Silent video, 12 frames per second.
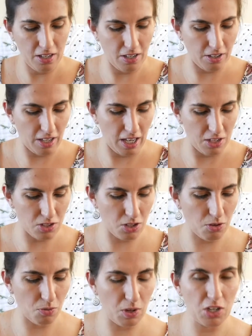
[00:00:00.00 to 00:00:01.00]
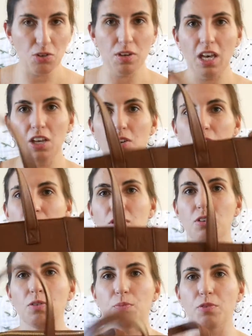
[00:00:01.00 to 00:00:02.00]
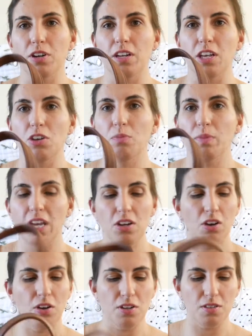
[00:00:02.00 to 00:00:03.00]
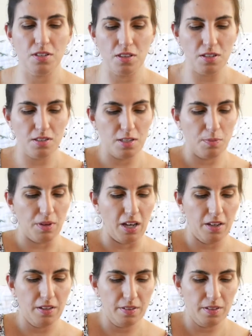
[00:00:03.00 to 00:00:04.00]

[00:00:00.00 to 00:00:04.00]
okay, so when you get your Brittany, you may notice that this zipper,